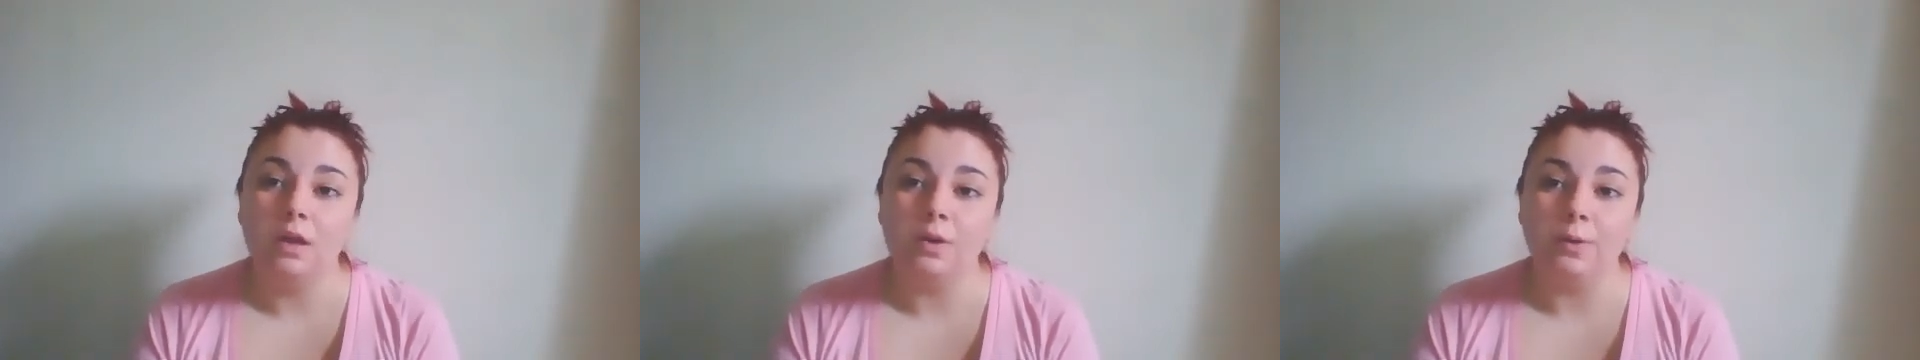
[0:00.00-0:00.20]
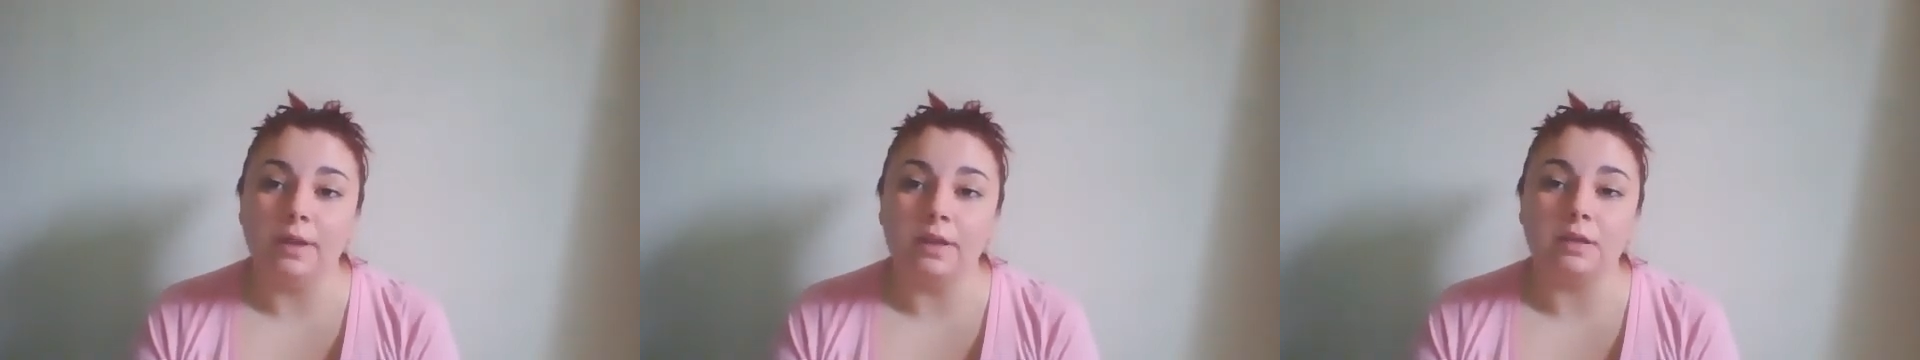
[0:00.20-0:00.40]

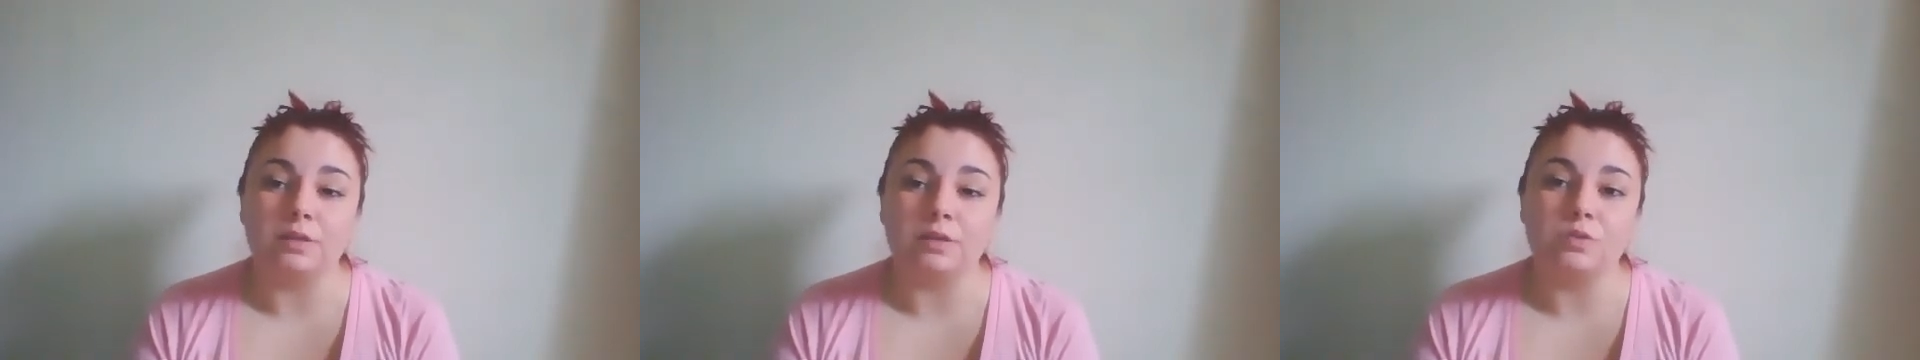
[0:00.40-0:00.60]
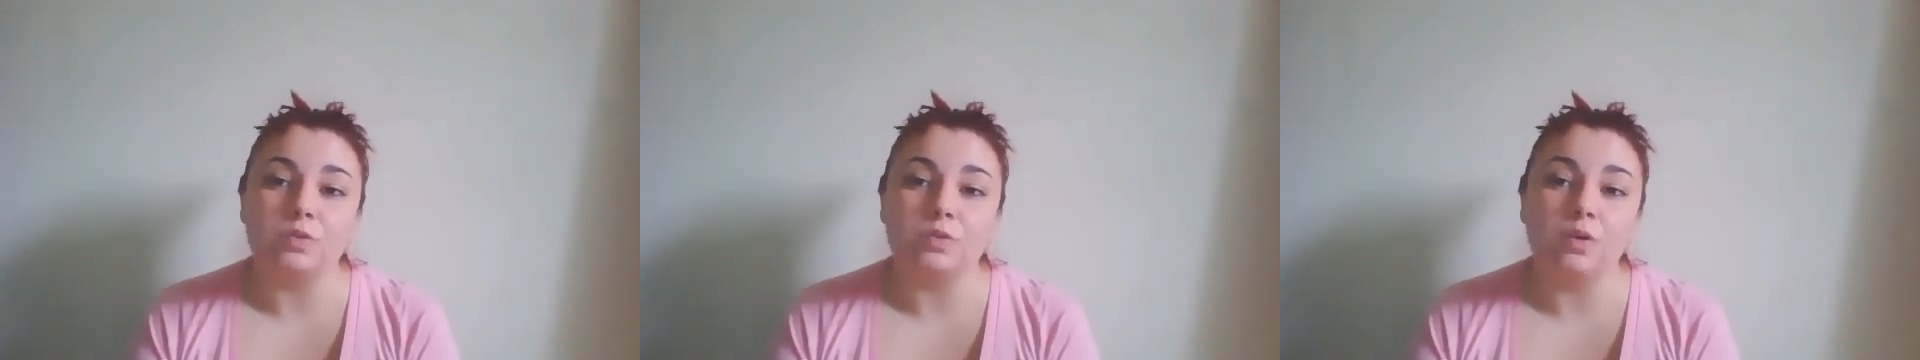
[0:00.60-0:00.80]
We can
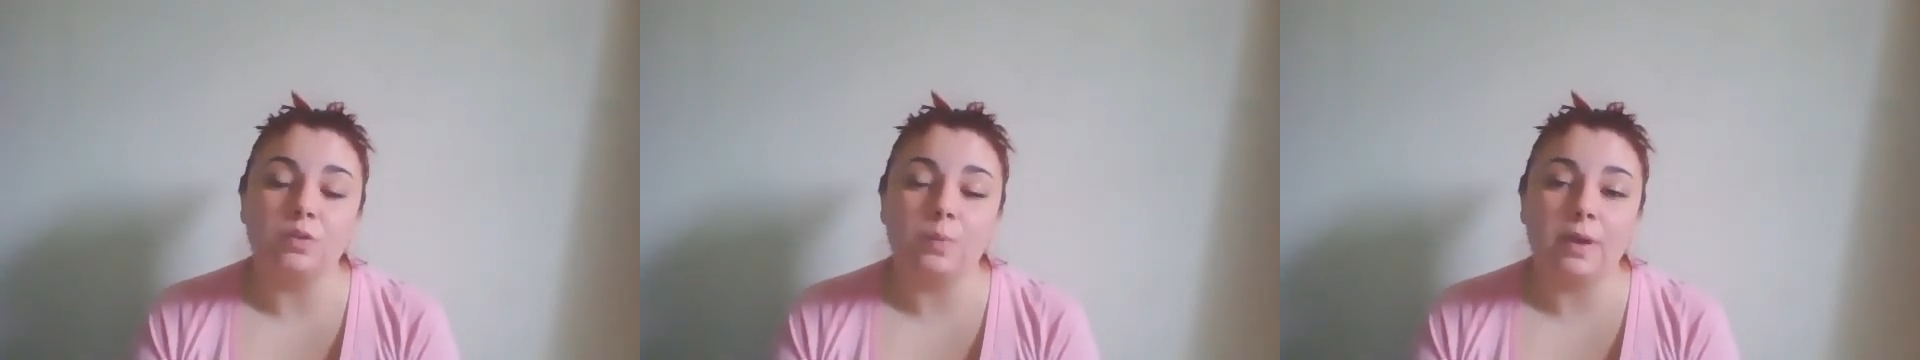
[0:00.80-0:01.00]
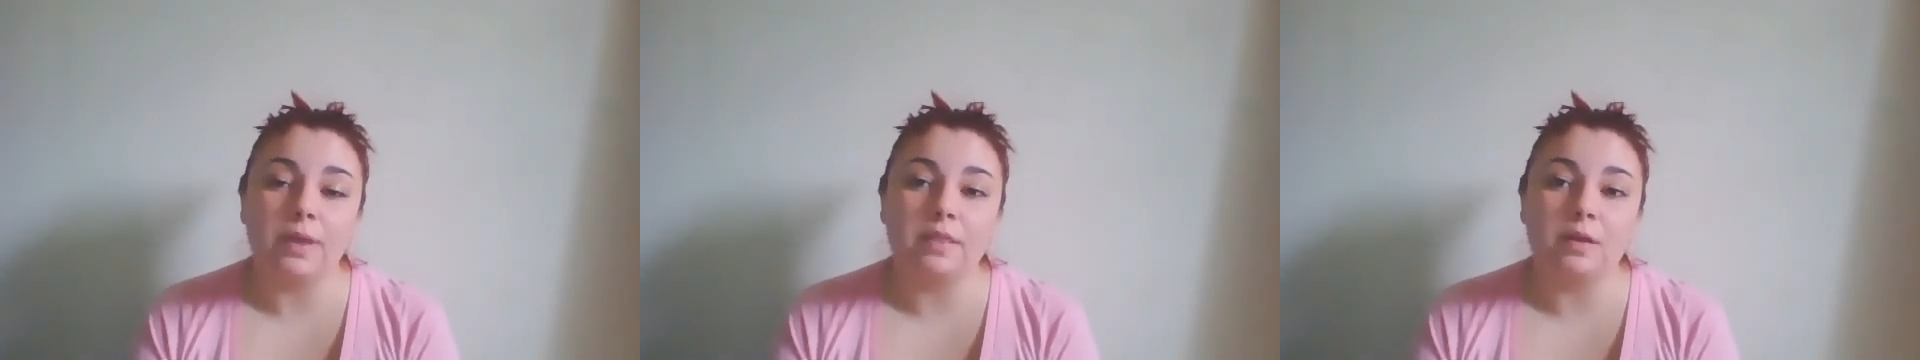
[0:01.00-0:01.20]
control the
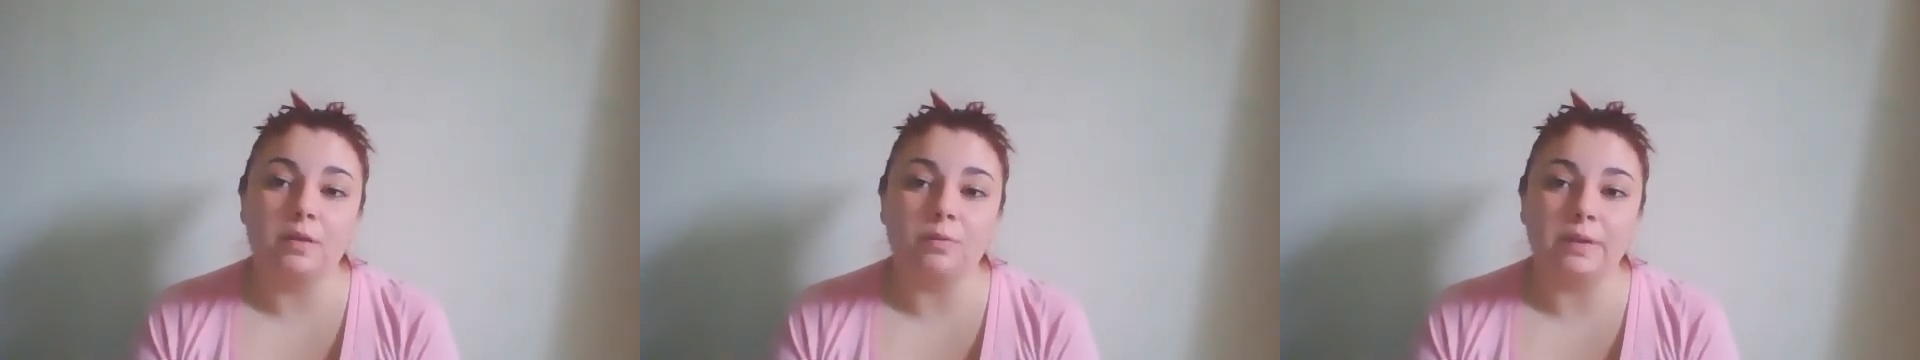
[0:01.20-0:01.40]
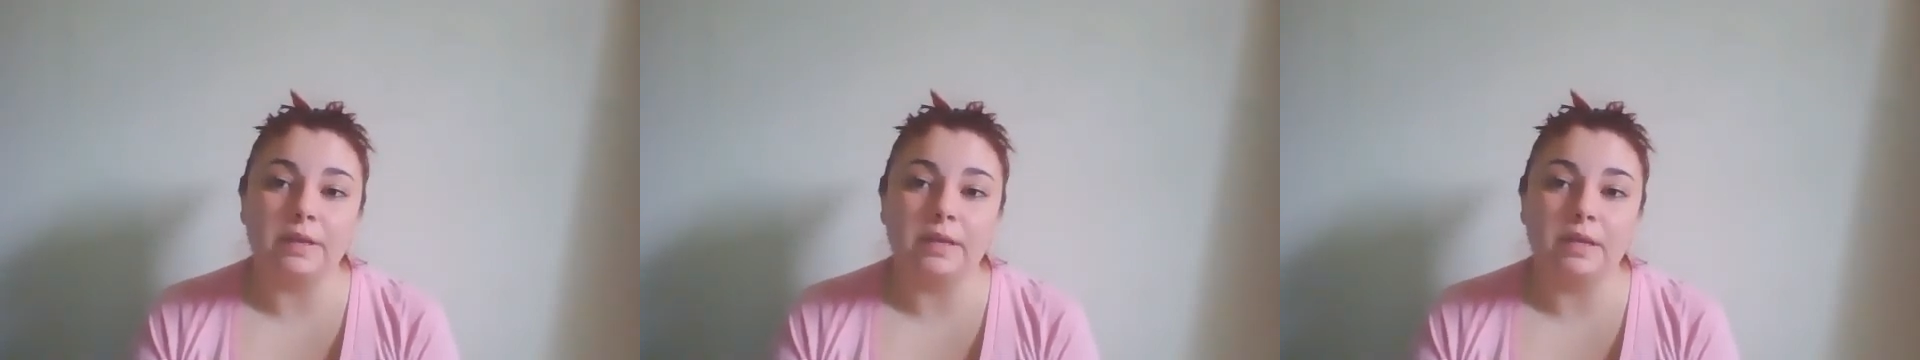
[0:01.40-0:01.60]
way that
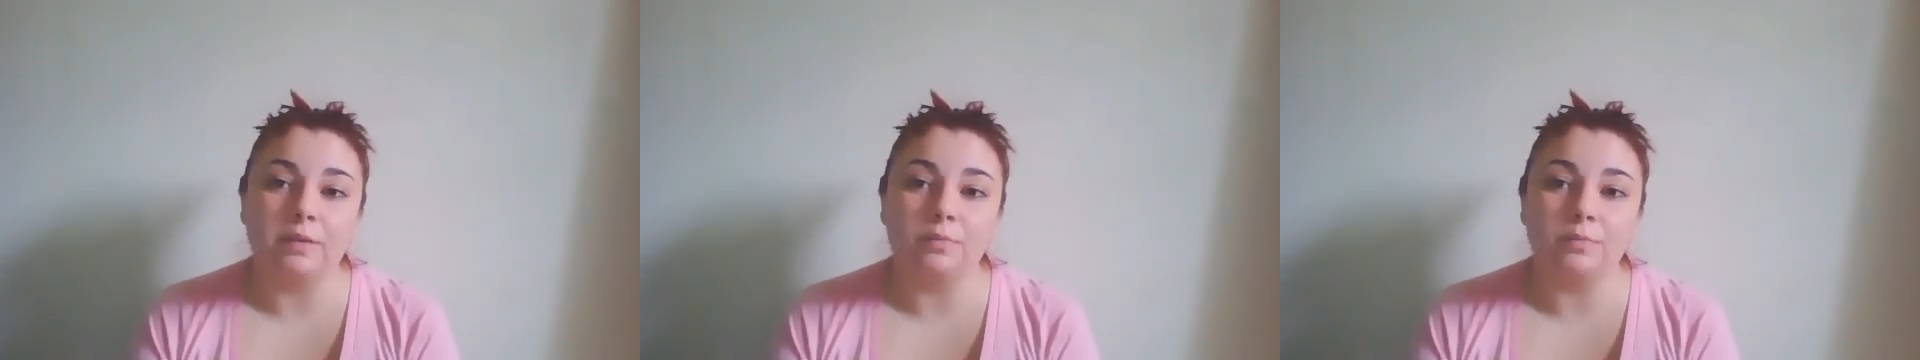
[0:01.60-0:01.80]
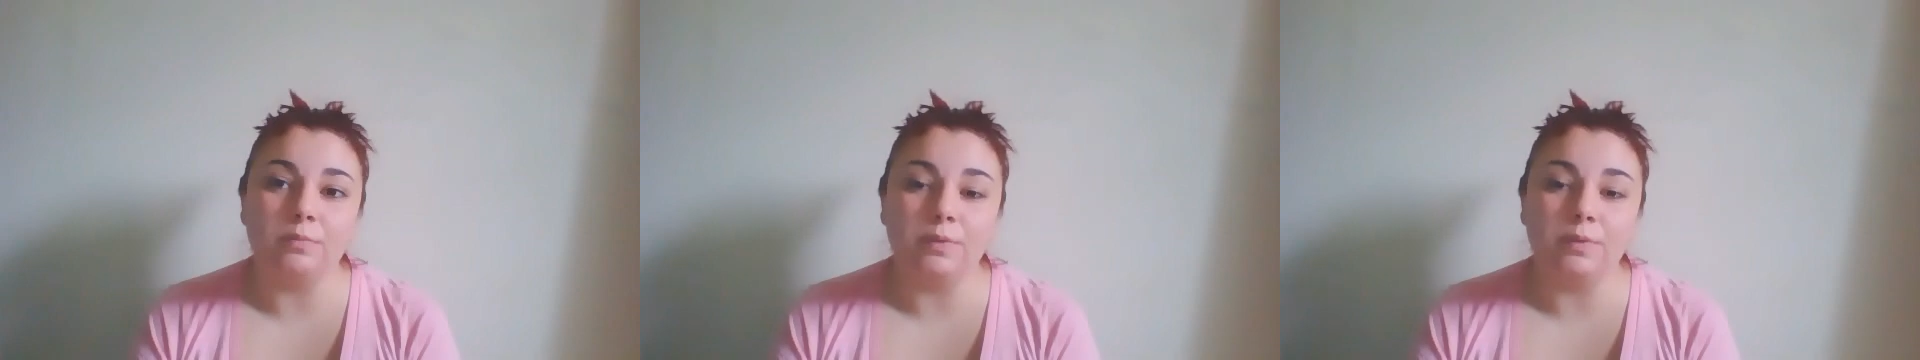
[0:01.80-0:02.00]
we
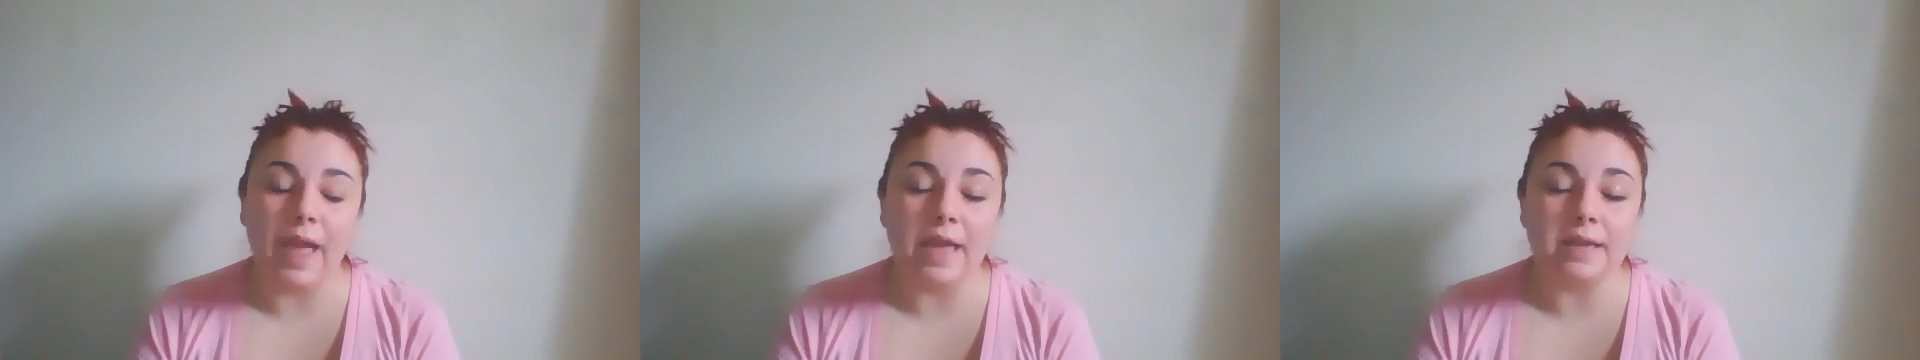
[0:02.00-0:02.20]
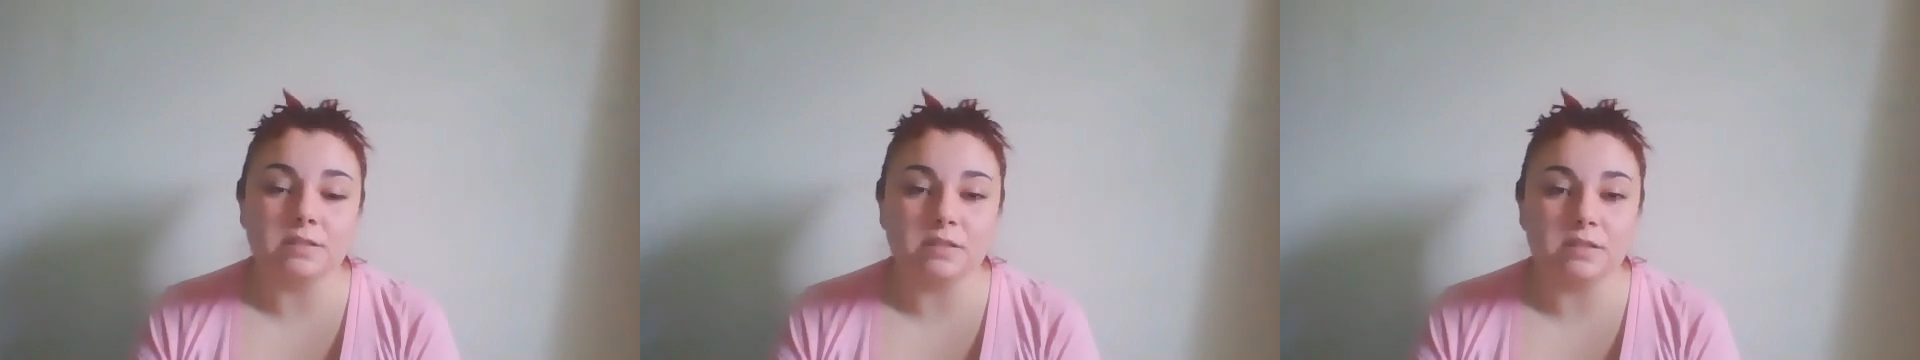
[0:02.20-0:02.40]

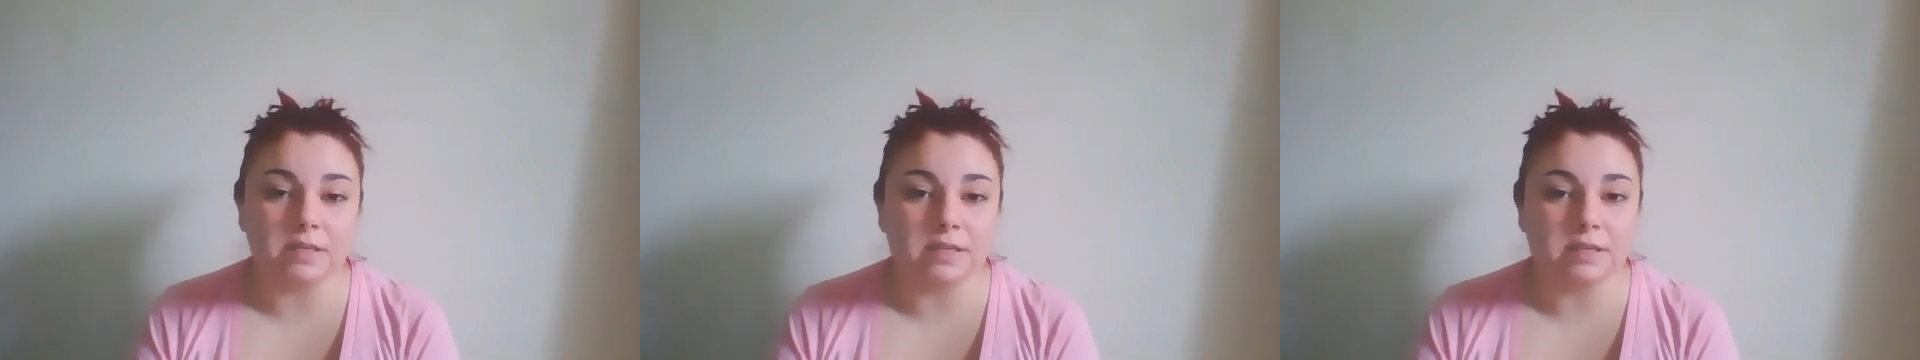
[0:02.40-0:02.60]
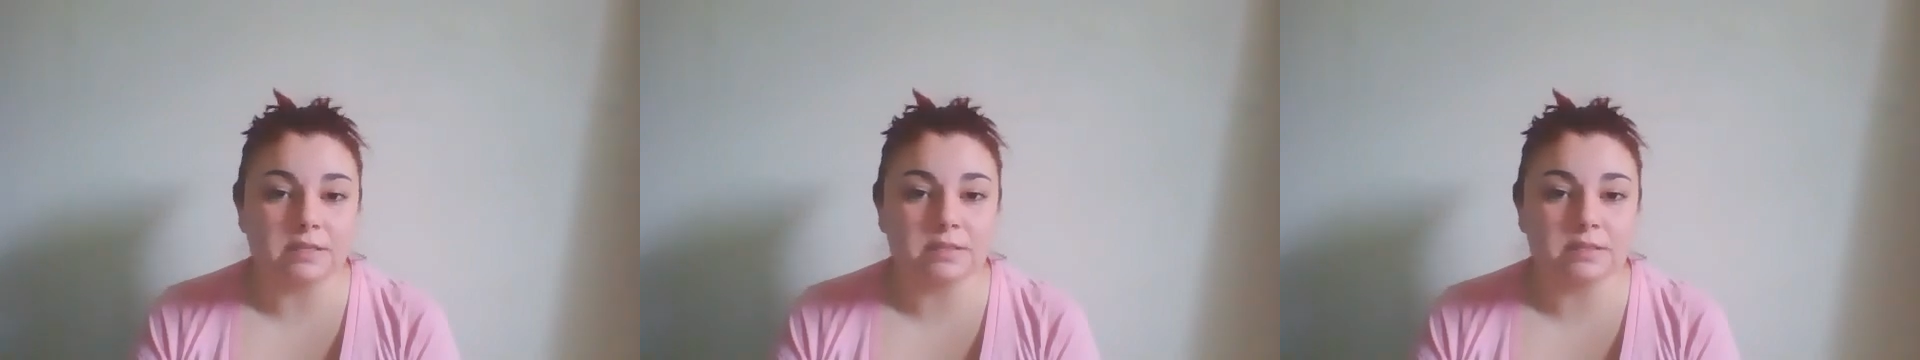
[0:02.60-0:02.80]
react to
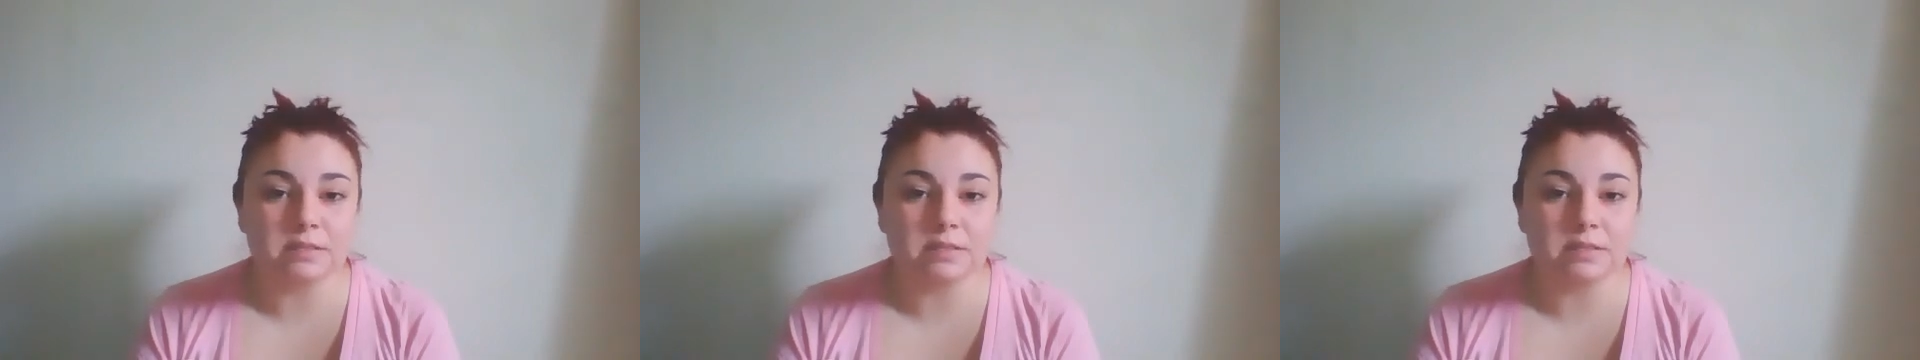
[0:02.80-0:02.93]
things.